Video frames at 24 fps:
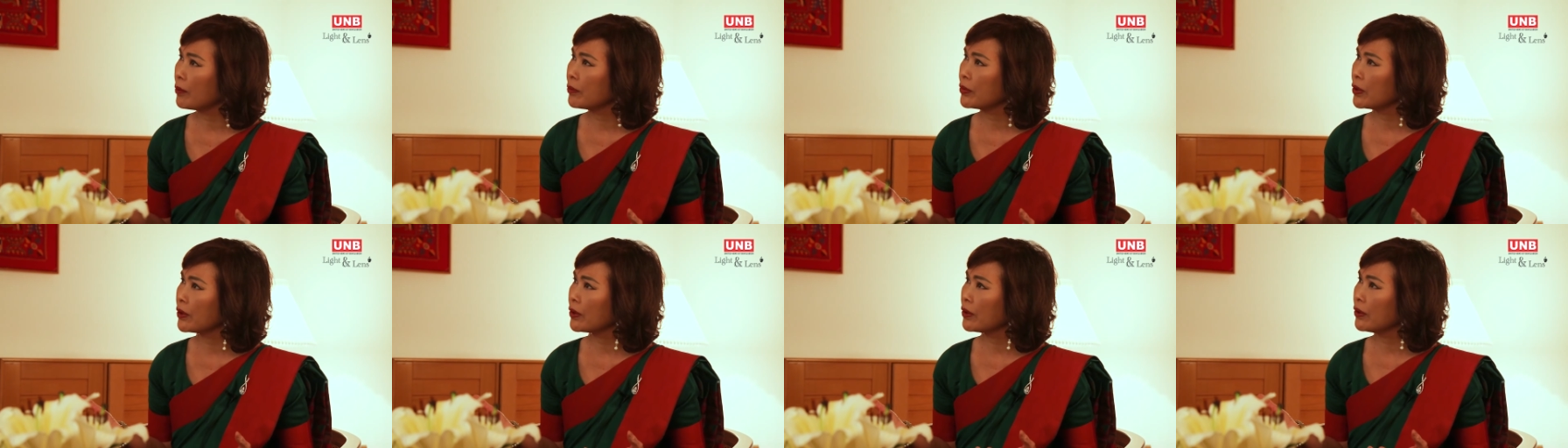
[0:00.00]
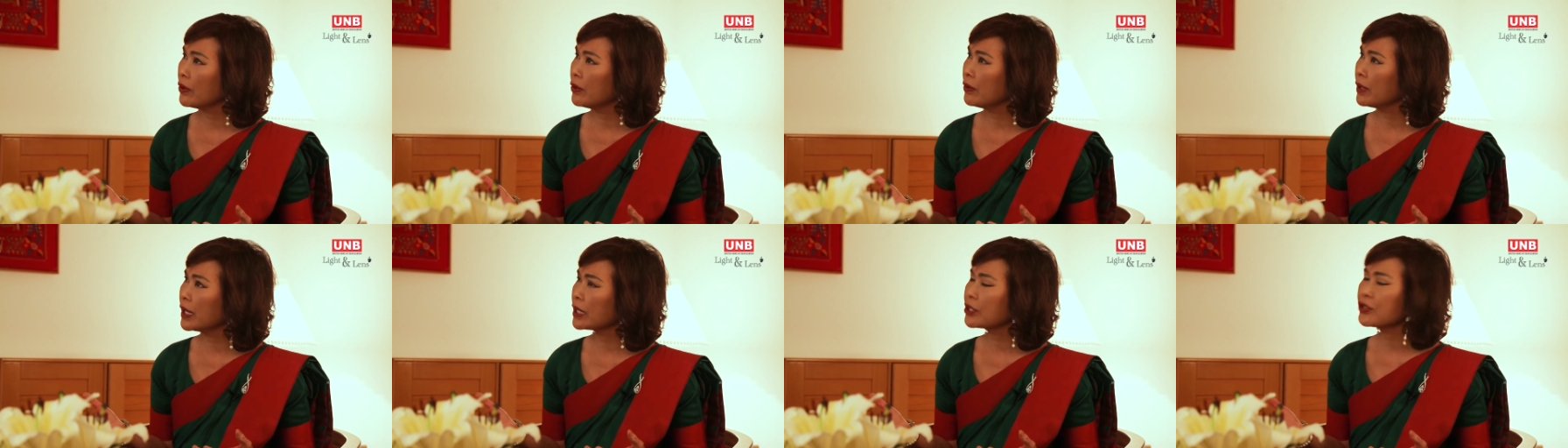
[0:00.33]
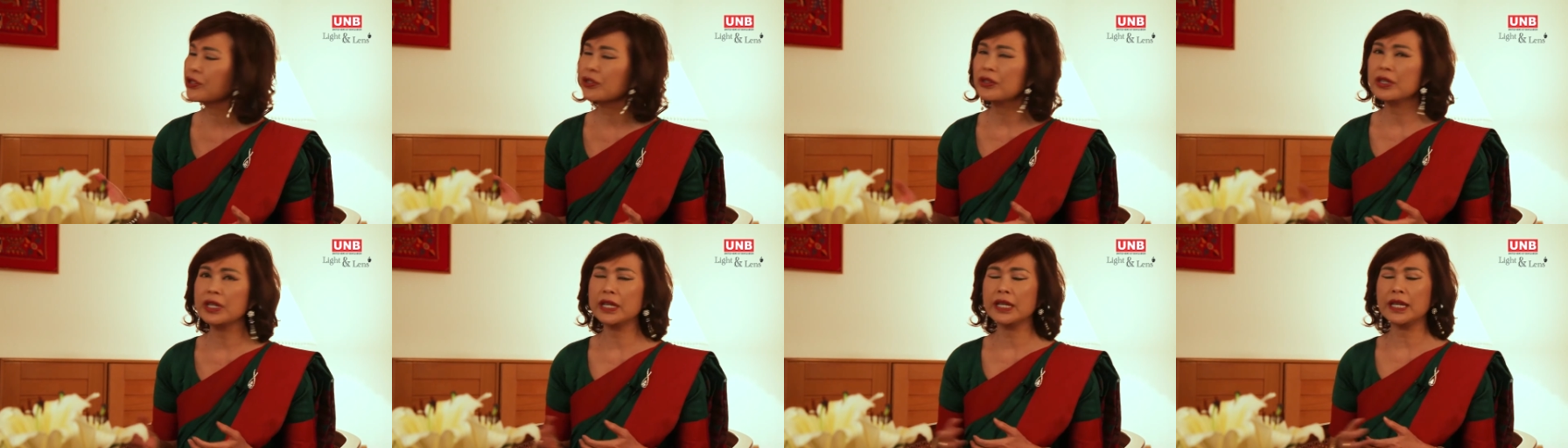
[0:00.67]
You know,
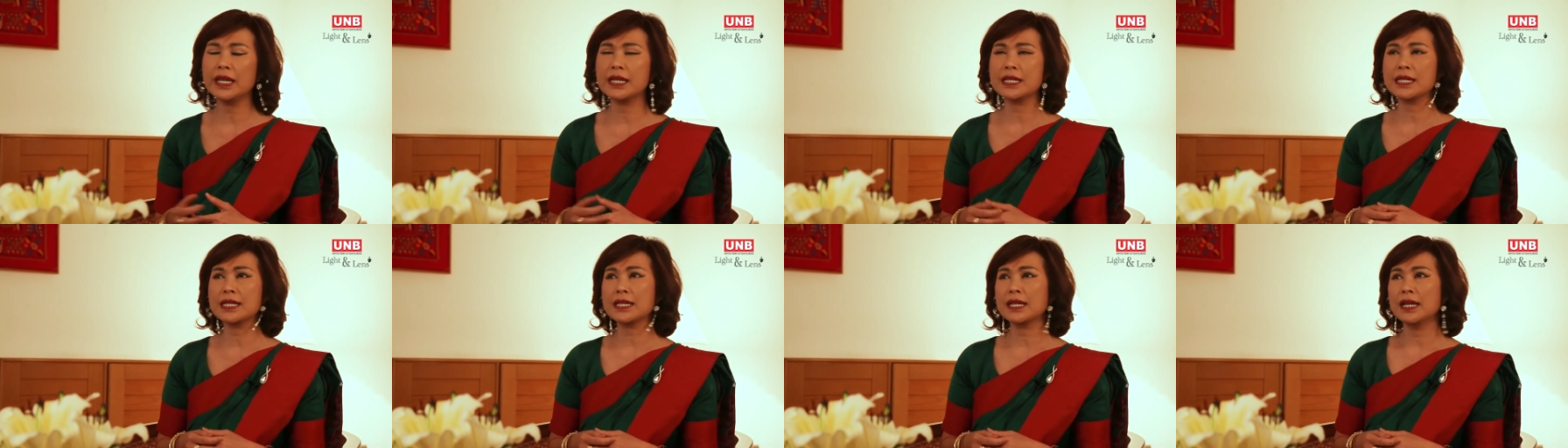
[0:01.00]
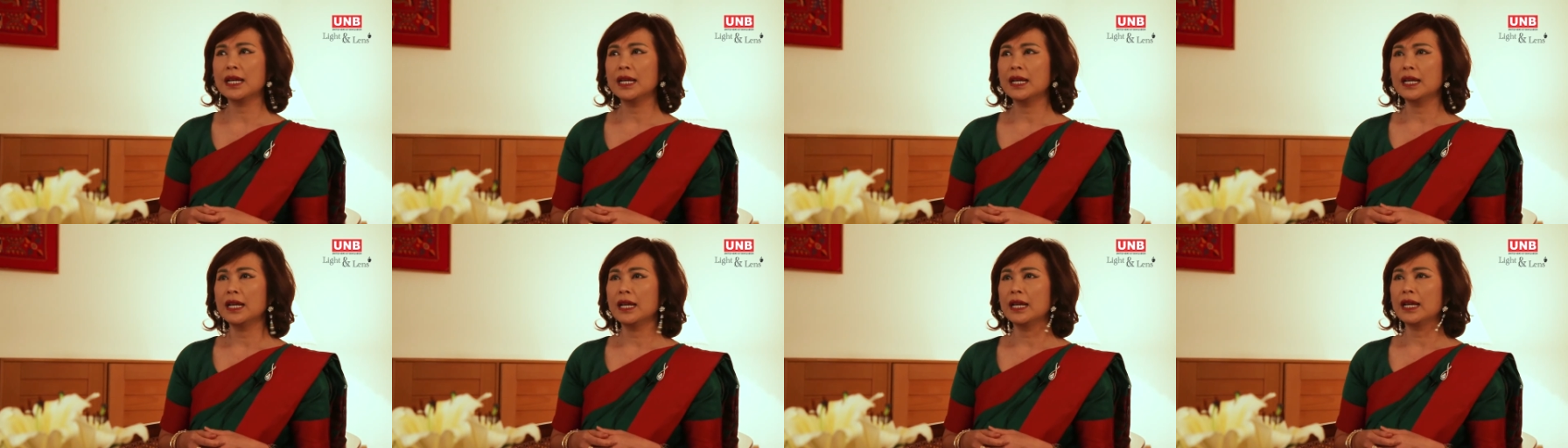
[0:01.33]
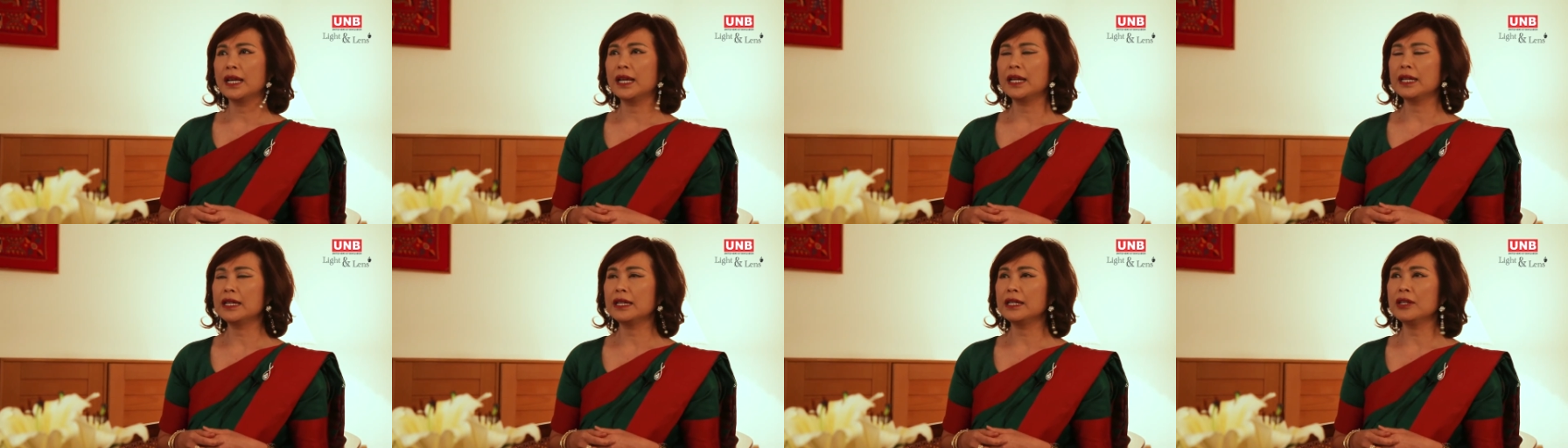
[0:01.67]
actually, it's,
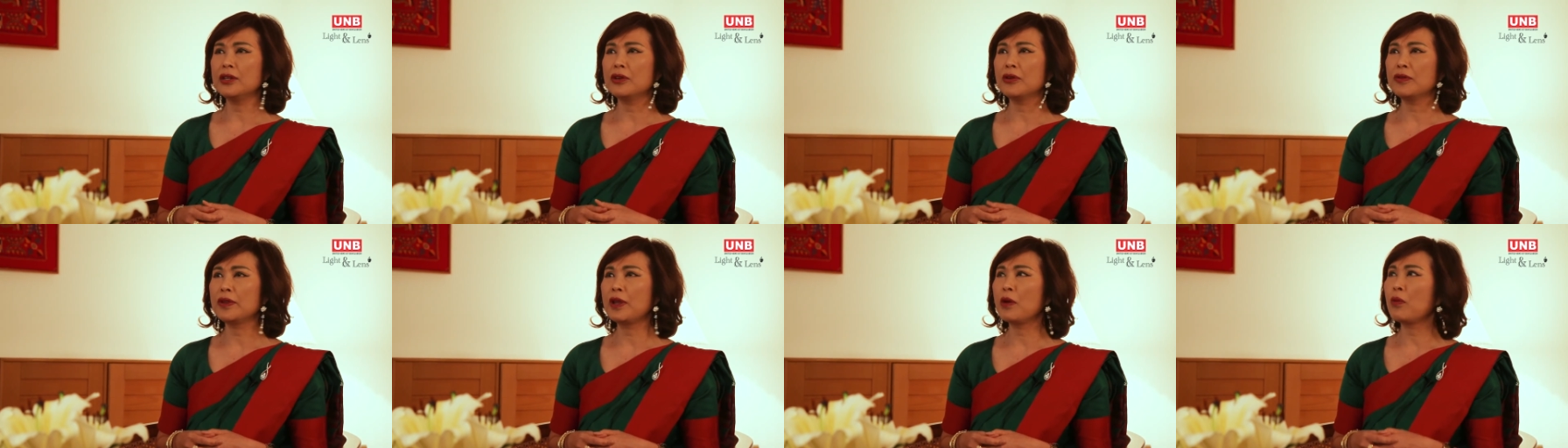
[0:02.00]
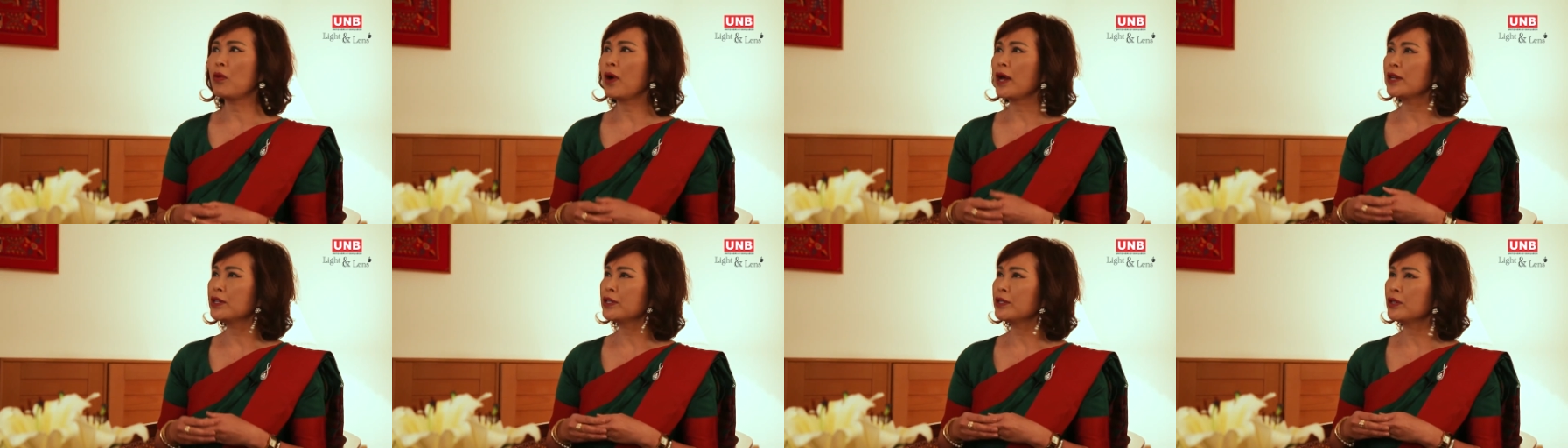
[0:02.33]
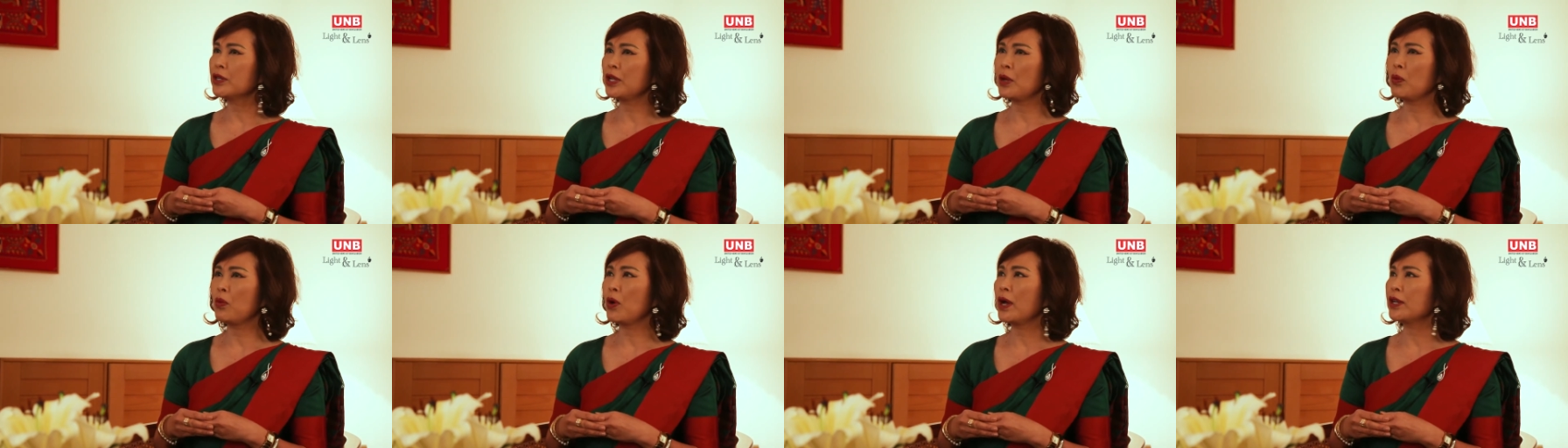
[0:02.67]
you know, they
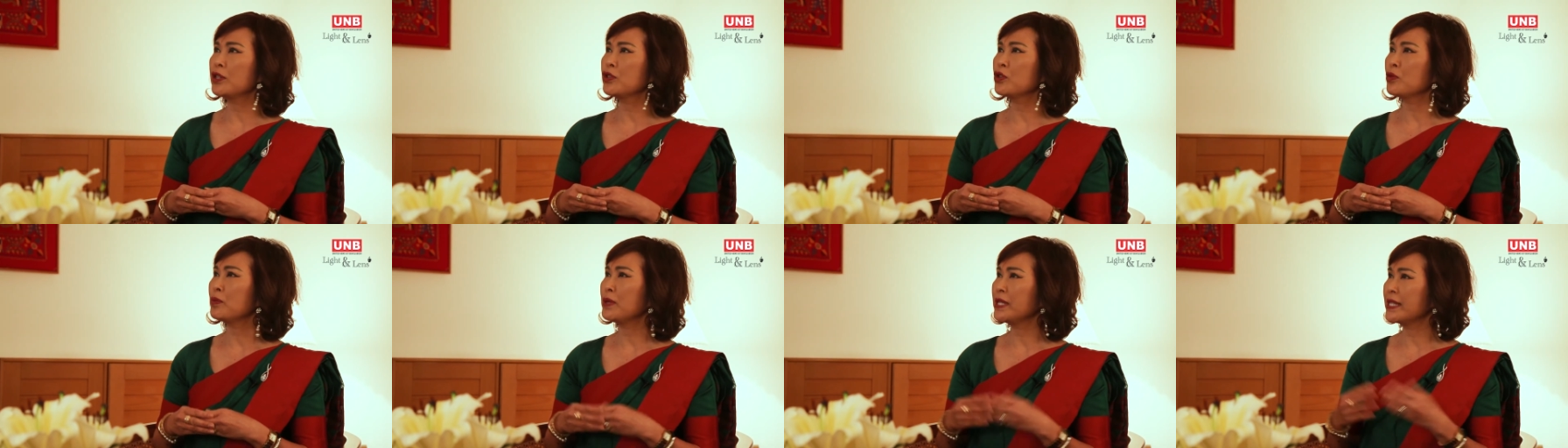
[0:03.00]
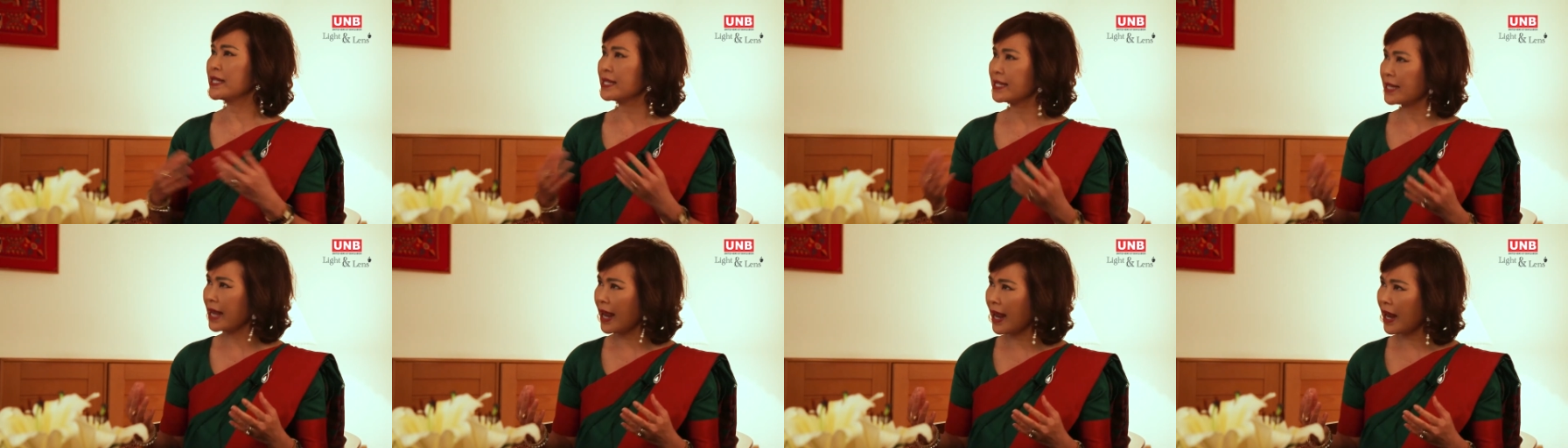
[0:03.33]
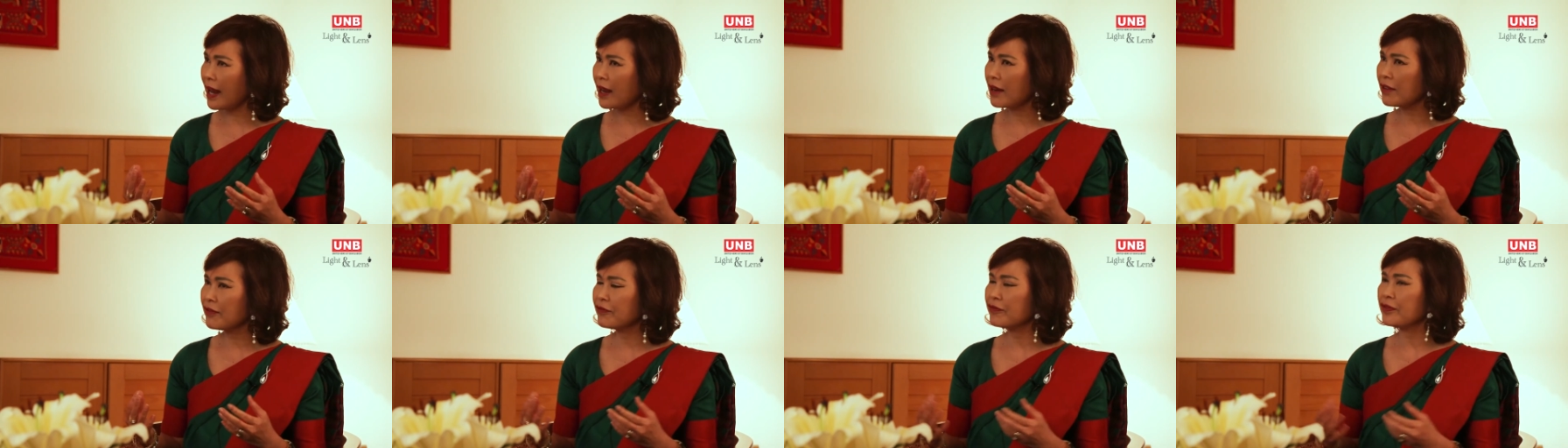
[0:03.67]
want to be
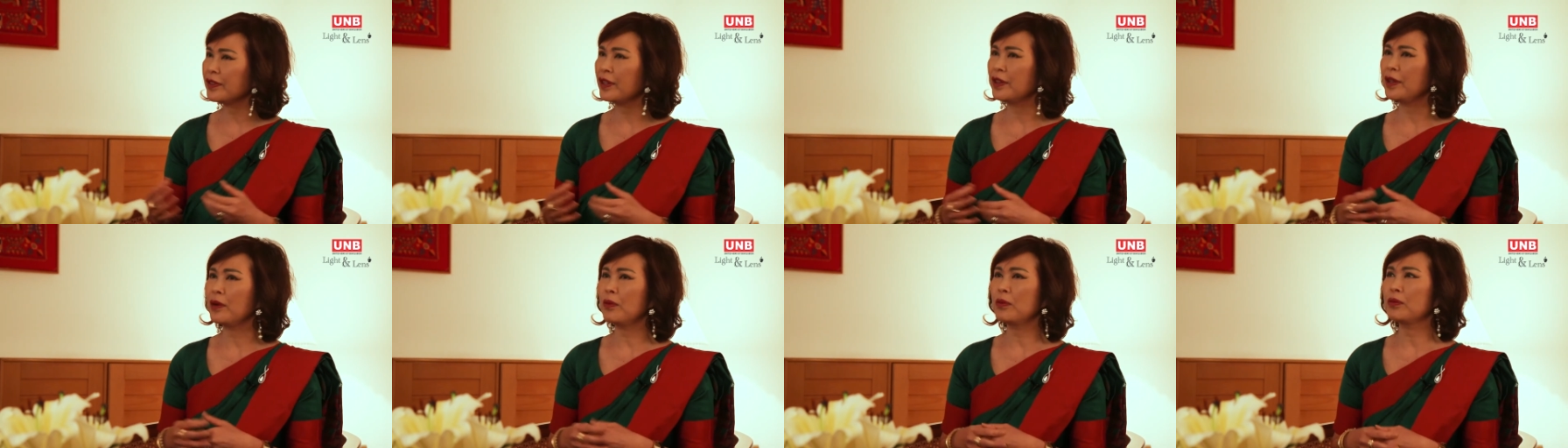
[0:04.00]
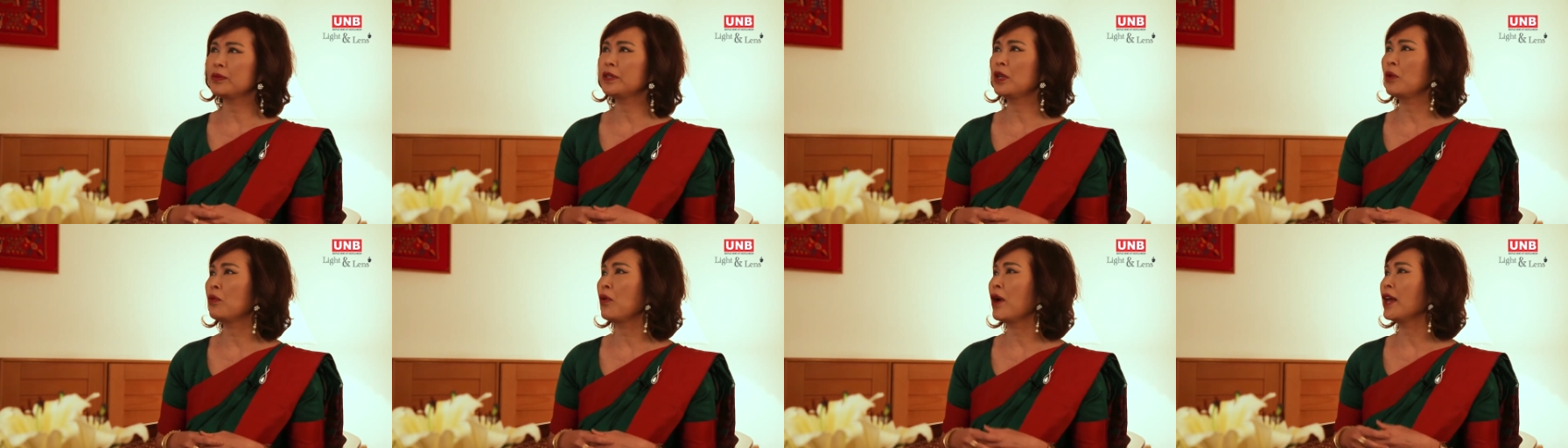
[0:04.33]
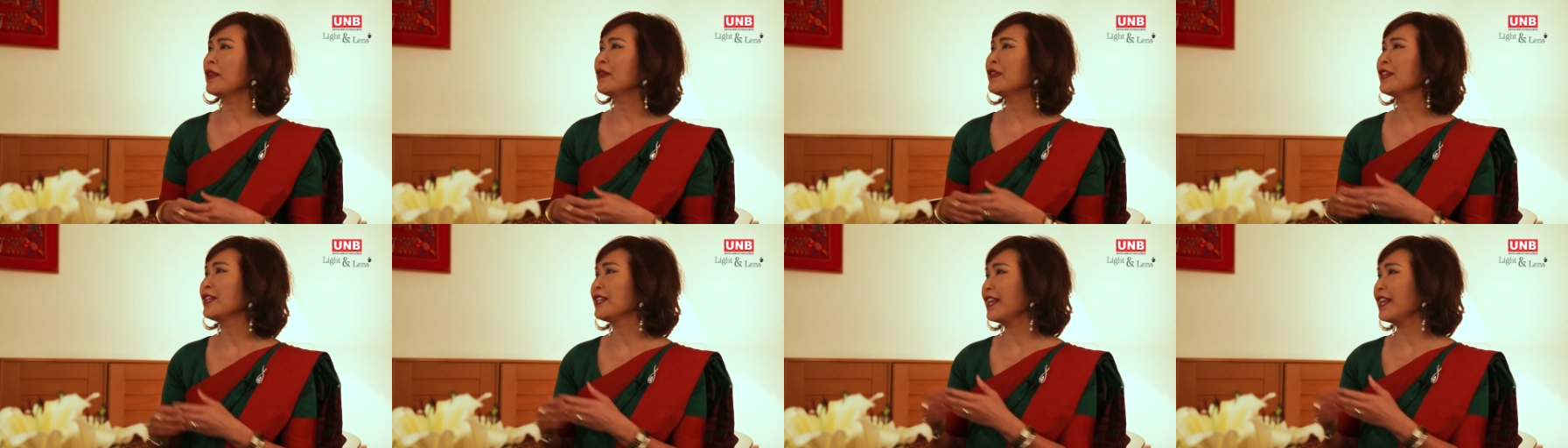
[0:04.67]
safe. They want